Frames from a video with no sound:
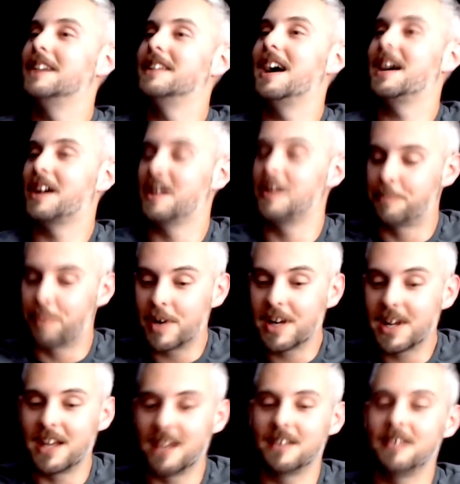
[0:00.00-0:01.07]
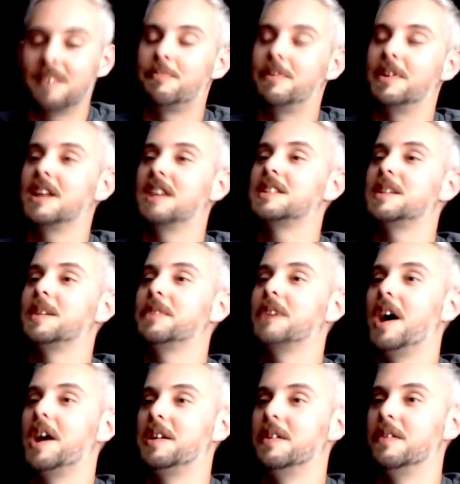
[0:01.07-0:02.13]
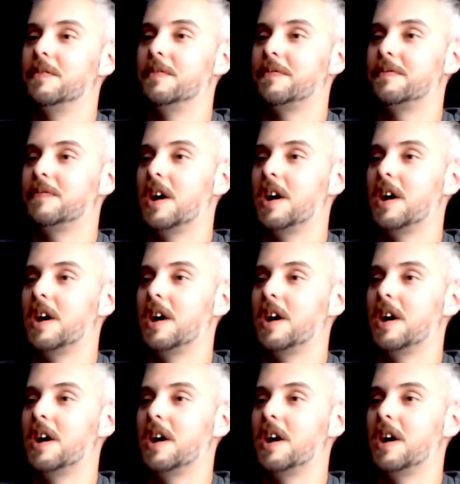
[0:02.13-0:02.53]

Like that kind of bringing some kind of